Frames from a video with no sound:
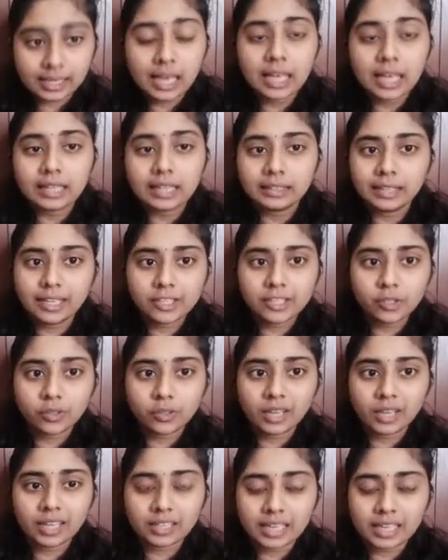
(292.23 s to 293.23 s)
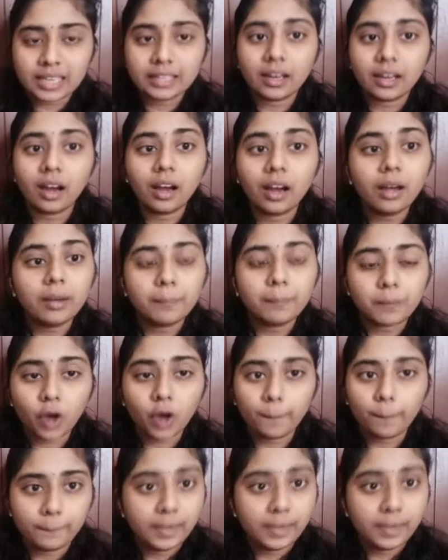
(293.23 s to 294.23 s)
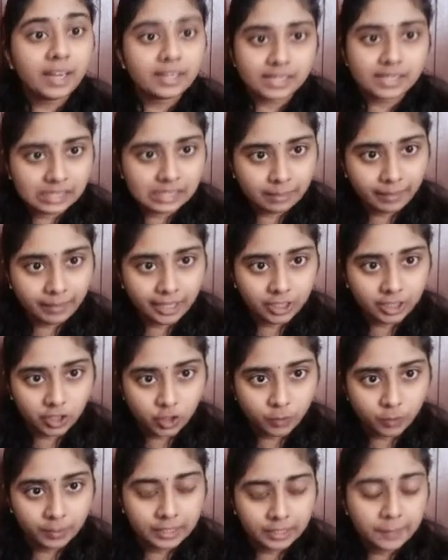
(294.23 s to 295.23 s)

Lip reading: they should need a proper risk management.